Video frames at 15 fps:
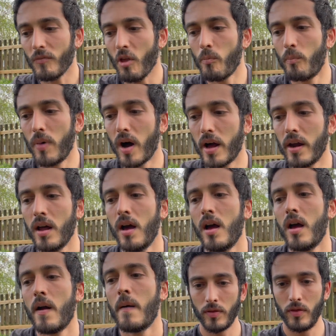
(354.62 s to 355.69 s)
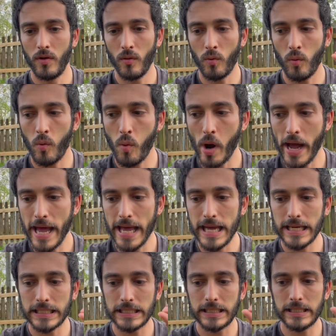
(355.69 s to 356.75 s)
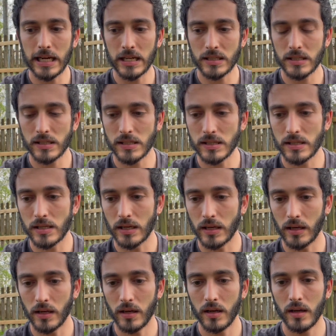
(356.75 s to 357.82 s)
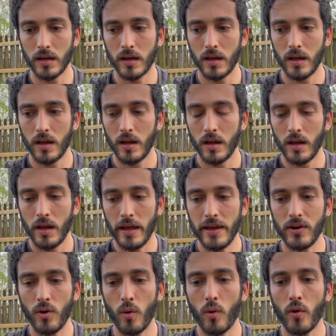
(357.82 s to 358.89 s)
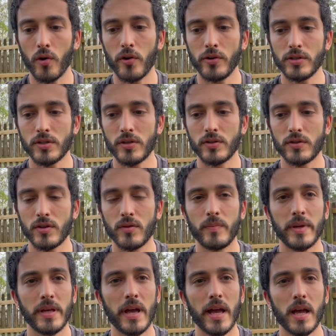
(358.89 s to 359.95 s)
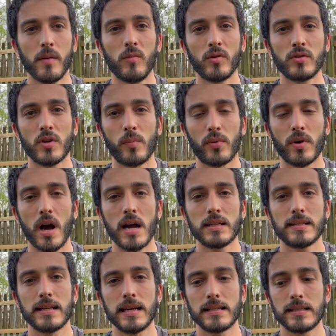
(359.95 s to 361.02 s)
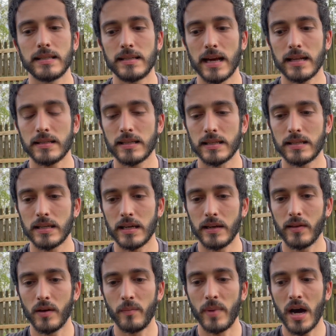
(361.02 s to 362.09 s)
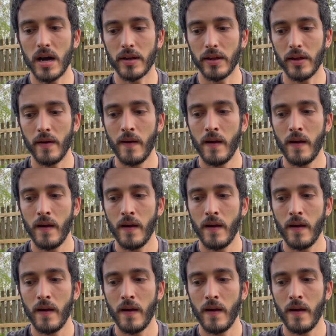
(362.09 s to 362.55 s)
But the way density, in order to be able to process density in the body,